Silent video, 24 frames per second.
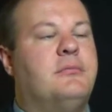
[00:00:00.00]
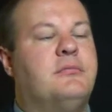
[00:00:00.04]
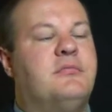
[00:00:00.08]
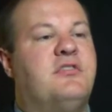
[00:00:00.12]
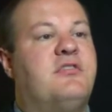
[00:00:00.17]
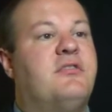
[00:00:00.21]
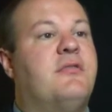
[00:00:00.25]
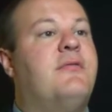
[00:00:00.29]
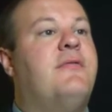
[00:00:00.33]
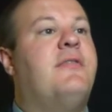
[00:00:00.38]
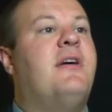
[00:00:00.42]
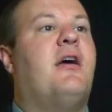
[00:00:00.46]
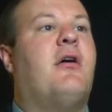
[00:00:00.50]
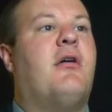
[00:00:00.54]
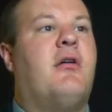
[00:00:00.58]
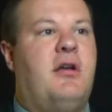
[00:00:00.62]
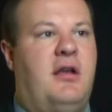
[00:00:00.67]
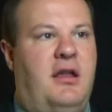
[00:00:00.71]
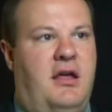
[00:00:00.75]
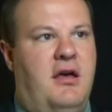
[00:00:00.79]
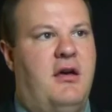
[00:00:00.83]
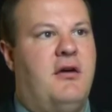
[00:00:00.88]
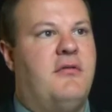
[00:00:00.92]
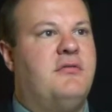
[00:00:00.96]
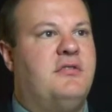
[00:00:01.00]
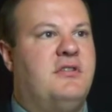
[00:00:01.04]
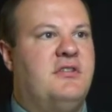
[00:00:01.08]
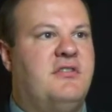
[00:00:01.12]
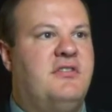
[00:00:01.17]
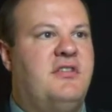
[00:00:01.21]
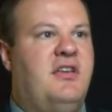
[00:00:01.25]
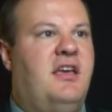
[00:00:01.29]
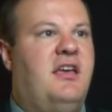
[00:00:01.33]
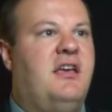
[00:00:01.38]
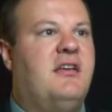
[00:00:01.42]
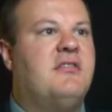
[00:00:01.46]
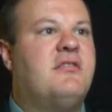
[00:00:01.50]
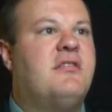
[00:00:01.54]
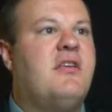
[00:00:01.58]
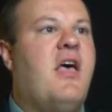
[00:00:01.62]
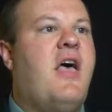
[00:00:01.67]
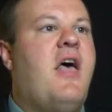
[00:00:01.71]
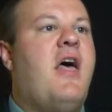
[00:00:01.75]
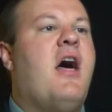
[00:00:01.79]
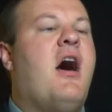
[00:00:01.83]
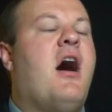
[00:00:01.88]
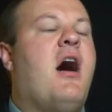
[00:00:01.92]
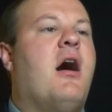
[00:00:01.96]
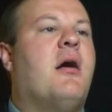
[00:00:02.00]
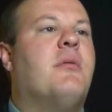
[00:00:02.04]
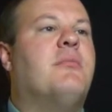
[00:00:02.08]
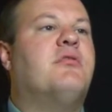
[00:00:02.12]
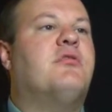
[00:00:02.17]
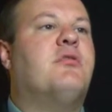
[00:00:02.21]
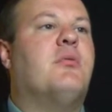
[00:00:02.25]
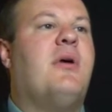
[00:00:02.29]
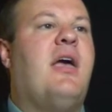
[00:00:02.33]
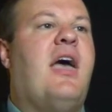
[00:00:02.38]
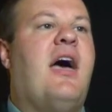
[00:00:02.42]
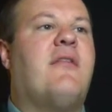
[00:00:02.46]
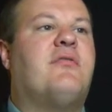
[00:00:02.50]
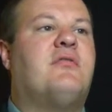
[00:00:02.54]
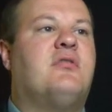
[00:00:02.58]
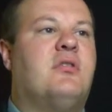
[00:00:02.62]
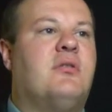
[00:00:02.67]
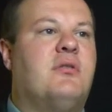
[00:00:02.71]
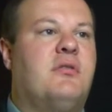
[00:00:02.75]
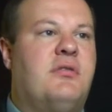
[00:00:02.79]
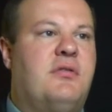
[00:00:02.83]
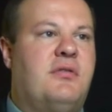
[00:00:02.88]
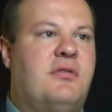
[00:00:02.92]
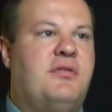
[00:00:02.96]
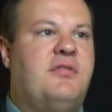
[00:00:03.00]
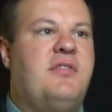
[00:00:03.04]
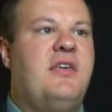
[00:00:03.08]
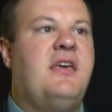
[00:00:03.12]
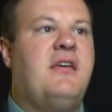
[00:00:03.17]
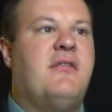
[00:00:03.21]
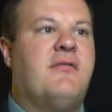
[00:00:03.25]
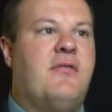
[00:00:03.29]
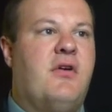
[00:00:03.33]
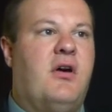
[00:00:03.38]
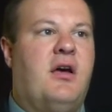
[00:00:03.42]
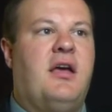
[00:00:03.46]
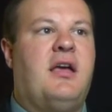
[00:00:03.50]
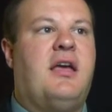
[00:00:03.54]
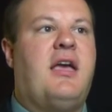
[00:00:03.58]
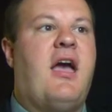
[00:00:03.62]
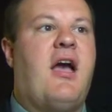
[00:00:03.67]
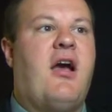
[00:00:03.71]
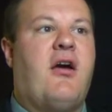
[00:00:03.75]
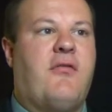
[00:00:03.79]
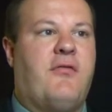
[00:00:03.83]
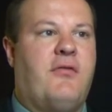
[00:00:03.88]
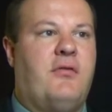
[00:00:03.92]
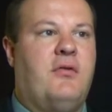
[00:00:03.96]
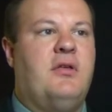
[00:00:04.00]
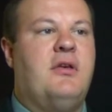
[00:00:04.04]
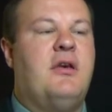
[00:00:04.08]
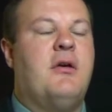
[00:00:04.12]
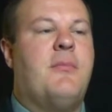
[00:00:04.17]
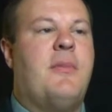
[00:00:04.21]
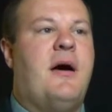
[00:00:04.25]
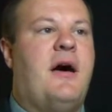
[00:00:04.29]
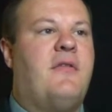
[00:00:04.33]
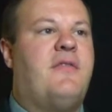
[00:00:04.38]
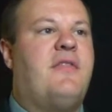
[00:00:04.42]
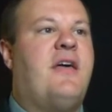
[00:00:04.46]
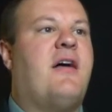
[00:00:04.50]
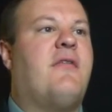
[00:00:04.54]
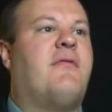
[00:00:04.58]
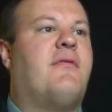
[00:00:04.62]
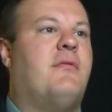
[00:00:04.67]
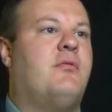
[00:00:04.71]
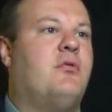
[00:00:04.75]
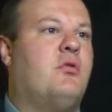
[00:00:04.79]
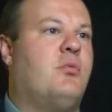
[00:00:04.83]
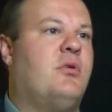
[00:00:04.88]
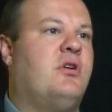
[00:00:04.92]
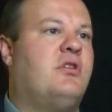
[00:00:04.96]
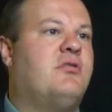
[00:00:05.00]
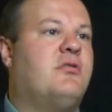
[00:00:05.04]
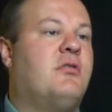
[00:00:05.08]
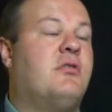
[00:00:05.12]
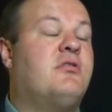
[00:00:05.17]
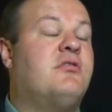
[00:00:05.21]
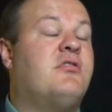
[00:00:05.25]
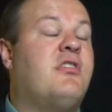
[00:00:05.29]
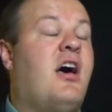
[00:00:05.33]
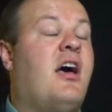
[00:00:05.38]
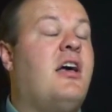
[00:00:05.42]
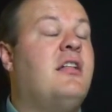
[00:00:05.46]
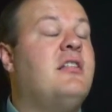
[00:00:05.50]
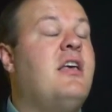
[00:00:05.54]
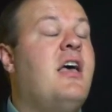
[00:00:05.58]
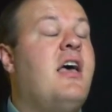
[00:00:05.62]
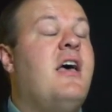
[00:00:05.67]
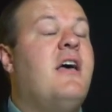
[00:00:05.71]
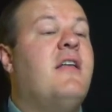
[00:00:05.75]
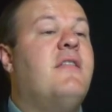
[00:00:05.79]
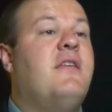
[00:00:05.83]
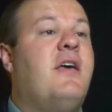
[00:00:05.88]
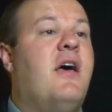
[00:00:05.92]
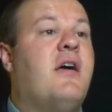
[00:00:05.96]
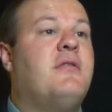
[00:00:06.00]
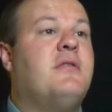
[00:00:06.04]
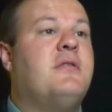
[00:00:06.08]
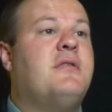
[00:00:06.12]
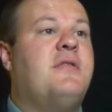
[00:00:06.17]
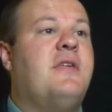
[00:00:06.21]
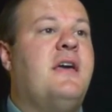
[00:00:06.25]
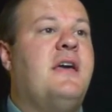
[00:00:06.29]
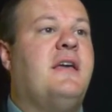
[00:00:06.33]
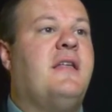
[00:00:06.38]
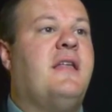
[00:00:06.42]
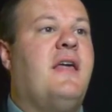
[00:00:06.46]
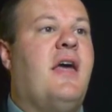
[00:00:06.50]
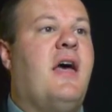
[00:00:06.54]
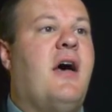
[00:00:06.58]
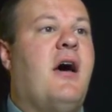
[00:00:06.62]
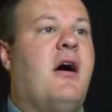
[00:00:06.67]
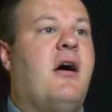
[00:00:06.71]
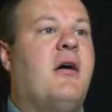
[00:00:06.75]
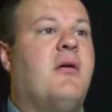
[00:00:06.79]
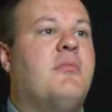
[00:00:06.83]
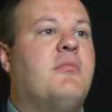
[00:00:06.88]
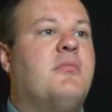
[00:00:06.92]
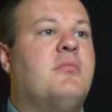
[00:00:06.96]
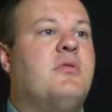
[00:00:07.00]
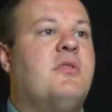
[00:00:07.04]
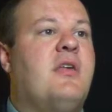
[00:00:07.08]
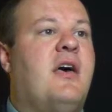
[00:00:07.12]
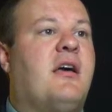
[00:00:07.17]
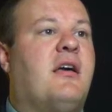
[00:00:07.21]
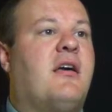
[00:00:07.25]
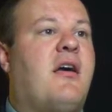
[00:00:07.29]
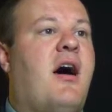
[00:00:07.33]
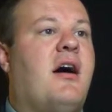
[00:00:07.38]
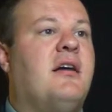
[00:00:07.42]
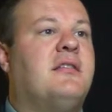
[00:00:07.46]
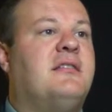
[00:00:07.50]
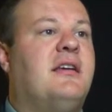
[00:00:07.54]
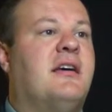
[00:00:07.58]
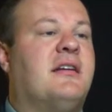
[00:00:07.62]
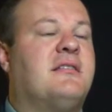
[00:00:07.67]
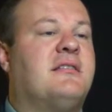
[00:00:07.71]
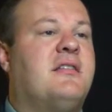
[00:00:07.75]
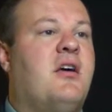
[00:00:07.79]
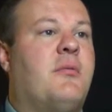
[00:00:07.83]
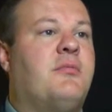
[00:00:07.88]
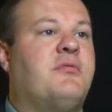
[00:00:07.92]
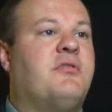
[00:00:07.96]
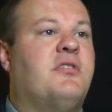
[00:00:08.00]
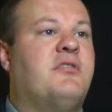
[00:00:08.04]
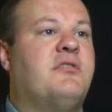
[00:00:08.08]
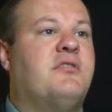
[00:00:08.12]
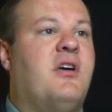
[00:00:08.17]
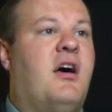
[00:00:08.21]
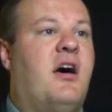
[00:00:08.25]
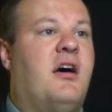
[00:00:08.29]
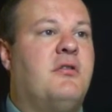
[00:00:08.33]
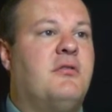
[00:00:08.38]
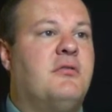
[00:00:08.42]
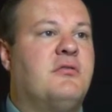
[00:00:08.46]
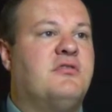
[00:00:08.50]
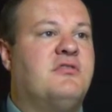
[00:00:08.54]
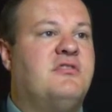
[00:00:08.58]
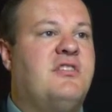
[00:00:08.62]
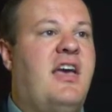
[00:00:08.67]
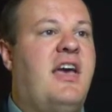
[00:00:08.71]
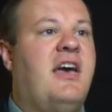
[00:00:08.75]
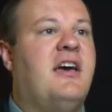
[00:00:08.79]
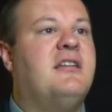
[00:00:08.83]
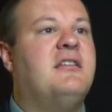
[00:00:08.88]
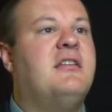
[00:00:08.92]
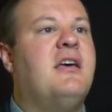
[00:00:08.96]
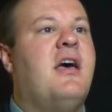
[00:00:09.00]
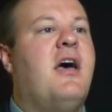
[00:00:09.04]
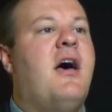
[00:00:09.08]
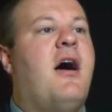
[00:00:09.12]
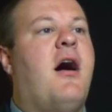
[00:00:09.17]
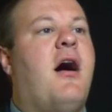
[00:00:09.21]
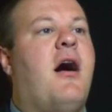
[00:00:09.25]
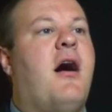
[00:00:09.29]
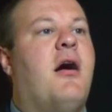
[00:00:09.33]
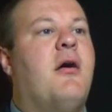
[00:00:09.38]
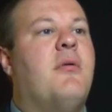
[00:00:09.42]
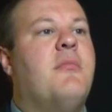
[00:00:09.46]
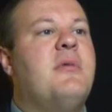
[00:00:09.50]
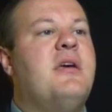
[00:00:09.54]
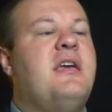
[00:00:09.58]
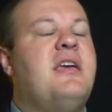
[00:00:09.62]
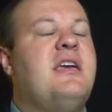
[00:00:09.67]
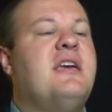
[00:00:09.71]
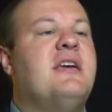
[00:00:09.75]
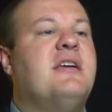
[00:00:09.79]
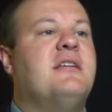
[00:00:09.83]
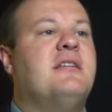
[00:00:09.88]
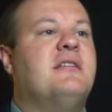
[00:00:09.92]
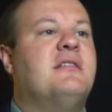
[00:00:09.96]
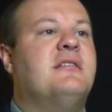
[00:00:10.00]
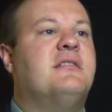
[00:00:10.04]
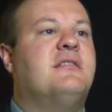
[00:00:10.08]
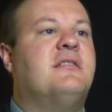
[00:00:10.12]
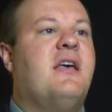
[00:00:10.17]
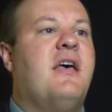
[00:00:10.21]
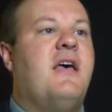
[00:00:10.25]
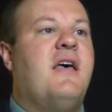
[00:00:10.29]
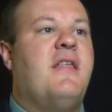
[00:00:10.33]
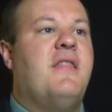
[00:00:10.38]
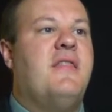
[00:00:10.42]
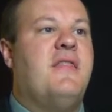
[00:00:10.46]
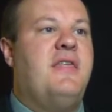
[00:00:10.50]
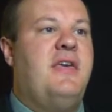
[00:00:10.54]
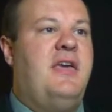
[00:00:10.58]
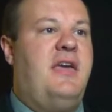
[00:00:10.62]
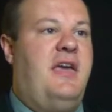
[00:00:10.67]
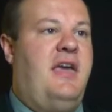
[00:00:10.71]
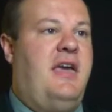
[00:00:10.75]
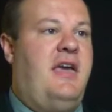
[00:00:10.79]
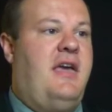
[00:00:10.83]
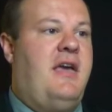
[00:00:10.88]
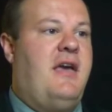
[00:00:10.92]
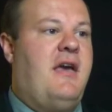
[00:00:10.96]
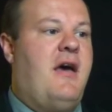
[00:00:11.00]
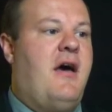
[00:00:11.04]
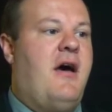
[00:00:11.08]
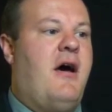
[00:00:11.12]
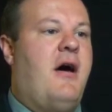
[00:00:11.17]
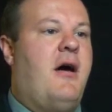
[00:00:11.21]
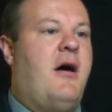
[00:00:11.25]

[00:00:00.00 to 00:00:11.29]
severity of disease. So we have to think very carefully about that from the research side. The other thing that context helps us to understand is the